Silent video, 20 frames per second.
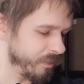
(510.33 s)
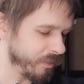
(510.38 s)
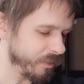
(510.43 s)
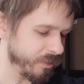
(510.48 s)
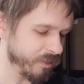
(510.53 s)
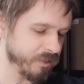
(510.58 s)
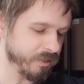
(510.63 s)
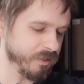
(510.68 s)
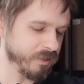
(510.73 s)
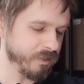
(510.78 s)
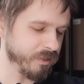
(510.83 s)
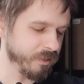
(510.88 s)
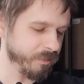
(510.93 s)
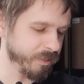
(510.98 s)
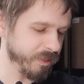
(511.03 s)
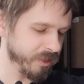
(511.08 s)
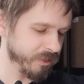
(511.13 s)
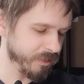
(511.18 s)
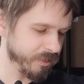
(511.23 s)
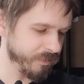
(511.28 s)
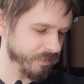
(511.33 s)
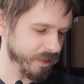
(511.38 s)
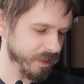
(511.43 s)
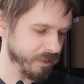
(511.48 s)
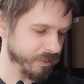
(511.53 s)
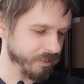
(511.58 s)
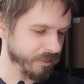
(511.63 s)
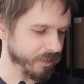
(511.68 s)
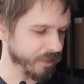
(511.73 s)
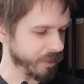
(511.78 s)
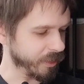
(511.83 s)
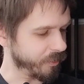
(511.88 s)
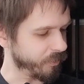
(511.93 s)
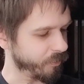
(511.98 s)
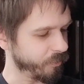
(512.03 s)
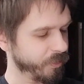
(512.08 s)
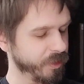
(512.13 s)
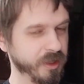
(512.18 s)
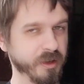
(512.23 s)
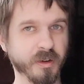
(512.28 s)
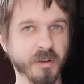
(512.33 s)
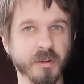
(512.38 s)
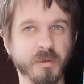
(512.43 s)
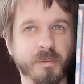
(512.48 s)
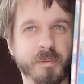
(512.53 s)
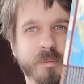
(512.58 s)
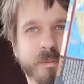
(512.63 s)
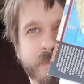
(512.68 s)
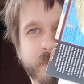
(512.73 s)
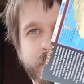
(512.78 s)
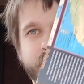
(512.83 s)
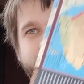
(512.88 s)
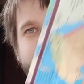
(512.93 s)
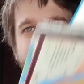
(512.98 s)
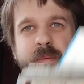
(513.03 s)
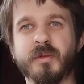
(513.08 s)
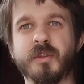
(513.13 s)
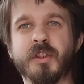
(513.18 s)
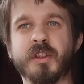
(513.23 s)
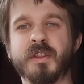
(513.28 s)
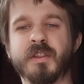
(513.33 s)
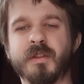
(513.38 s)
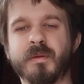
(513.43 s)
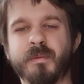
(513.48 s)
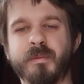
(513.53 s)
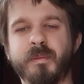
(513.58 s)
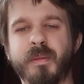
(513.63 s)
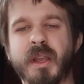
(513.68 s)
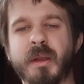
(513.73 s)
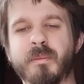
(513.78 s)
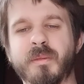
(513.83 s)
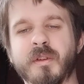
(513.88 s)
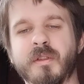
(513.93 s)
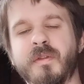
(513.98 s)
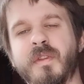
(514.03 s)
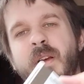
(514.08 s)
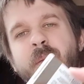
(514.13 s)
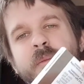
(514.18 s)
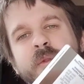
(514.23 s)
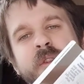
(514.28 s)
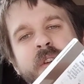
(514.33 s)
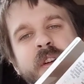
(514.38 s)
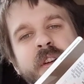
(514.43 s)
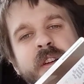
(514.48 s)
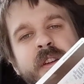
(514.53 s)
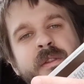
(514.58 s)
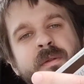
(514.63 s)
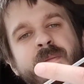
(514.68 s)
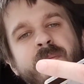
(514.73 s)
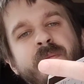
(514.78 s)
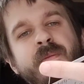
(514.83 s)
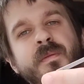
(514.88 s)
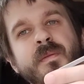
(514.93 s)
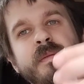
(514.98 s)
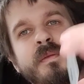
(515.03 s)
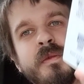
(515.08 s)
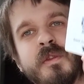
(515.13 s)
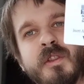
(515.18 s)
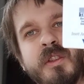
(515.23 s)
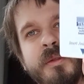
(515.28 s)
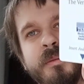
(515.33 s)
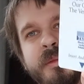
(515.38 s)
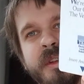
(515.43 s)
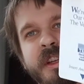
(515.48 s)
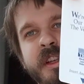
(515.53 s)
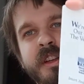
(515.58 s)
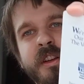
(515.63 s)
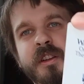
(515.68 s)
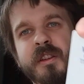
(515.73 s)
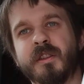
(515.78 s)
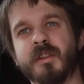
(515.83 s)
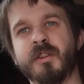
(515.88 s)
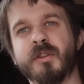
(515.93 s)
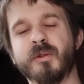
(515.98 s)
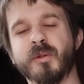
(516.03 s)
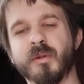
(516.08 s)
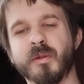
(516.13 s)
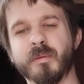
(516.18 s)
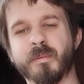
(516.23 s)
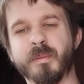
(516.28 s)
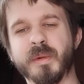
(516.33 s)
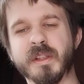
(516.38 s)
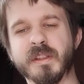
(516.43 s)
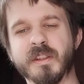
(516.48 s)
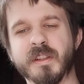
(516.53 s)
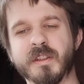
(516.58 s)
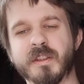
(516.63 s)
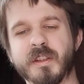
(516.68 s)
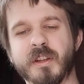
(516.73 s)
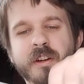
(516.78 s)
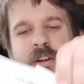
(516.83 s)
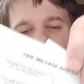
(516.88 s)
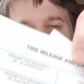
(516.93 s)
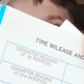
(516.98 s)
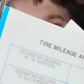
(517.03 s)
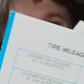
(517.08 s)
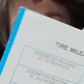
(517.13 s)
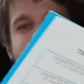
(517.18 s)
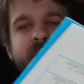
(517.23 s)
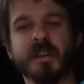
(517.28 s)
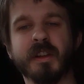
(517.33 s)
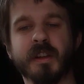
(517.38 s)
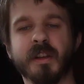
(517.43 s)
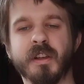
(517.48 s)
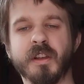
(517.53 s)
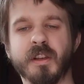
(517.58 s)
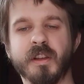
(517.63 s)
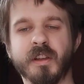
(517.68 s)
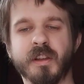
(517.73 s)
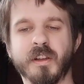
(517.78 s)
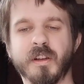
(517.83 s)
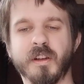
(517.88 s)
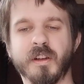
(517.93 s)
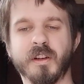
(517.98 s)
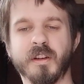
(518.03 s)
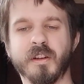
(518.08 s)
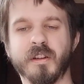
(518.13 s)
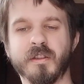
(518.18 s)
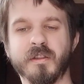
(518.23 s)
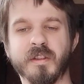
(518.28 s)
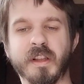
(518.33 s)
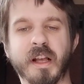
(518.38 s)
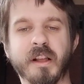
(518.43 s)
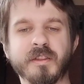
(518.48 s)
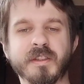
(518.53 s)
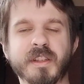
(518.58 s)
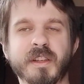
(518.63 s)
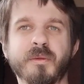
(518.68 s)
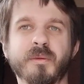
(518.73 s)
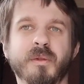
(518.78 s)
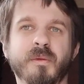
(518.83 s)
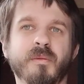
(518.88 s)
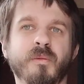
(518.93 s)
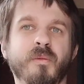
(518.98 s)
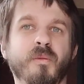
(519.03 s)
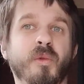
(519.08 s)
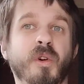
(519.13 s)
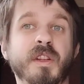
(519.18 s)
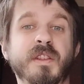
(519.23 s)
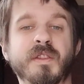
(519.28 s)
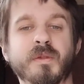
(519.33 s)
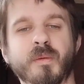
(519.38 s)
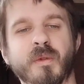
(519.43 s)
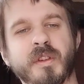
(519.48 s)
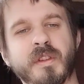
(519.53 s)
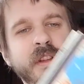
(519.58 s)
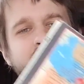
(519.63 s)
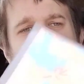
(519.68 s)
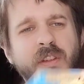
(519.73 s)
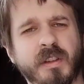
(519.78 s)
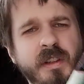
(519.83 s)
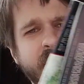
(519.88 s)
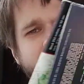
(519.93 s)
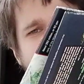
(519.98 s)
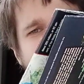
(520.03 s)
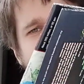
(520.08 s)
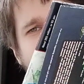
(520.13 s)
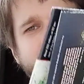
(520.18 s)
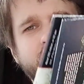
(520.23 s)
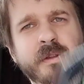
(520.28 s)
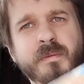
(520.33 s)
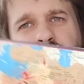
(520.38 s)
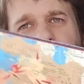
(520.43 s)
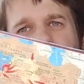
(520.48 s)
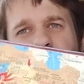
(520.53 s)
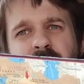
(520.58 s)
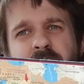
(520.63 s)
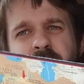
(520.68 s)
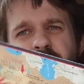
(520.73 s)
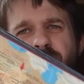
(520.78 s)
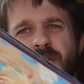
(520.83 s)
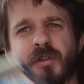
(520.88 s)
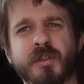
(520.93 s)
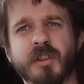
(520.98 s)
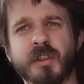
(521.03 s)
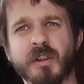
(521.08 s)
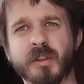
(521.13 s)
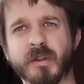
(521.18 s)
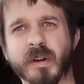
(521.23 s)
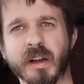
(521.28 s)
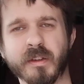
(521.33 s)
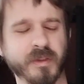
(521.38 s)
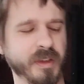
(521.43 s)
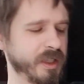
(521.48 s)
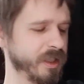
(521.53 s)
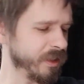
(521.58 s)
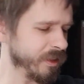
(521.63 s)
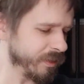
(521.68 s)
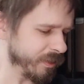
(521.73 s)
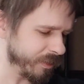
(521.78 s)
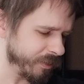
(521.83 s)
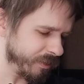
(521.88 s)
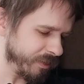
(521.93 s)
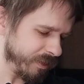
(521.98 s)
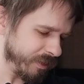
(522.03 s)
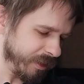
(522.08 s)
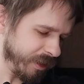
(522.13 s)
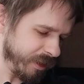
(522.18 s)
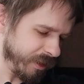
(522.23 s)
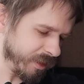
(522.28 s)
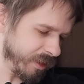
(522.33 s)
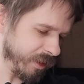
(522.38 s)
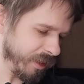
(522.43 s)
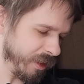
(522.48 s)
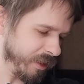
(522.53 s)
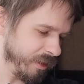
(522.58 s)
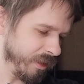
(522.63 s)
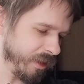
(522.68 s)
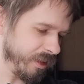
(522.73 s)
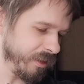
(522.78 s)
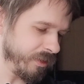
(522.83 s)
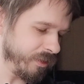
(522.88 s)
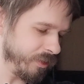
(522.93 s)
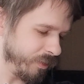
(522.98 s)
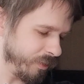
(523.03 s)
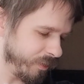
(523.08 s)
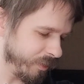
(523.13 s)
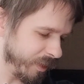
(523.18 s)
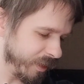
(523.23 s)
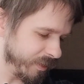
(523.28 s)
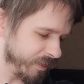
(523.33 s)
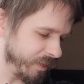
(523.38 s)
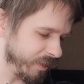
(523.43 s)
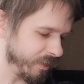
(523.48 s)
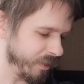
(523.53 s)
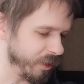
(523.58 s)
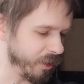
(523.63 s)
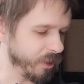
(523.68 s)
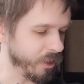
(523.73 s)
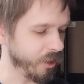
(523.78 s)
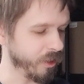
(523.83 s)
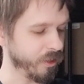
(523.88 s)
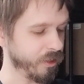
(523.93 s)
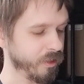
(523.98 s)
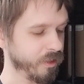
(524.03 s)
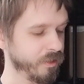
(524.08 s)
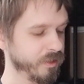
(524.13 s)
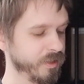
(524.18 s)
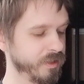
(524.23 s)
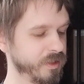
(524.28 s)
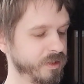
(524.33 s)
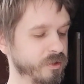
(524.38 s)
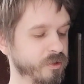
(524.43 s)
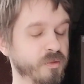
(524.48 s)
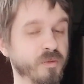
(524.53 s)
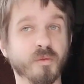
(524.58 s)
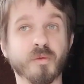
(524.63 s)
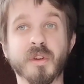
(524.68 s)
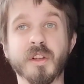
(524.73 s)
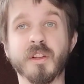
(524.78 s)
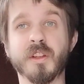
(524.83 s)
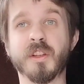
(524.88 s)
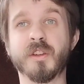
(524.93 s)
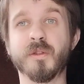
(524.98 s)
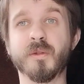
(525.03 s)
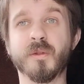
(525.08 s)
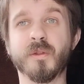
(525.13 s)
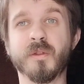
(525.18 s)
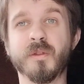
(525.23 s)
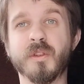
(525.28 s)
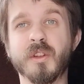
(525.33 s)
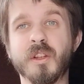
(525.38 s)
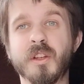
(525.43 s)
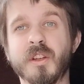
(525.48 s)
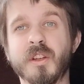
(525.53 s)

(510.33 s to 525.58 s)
There's a bunch of other like weird, just paper ephemera. Some like cool business cards. I'll see what's worth it. These are National Geographic inserts, not like nothing too crazy. Oh, this is really cool.